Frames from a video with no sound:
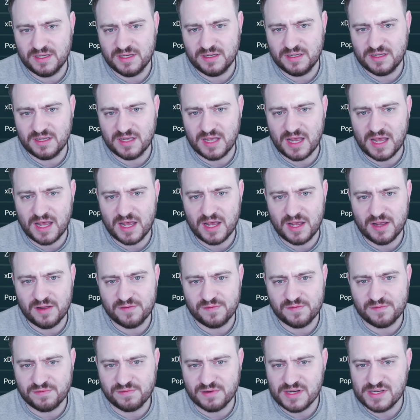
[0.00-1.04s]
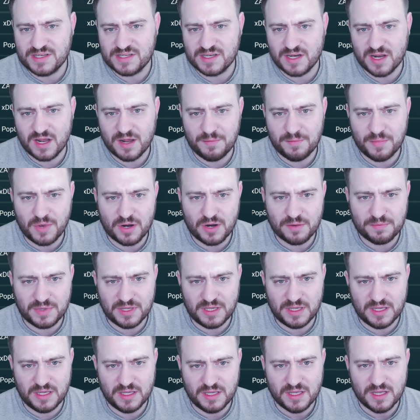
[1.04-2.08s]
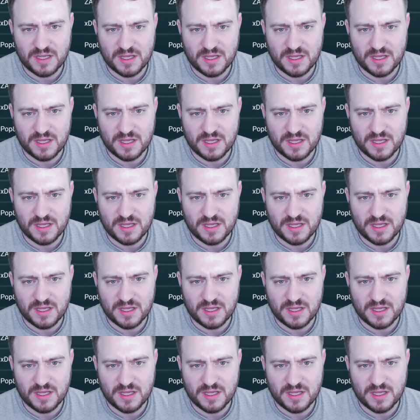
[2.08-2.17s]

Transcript: 3-star might be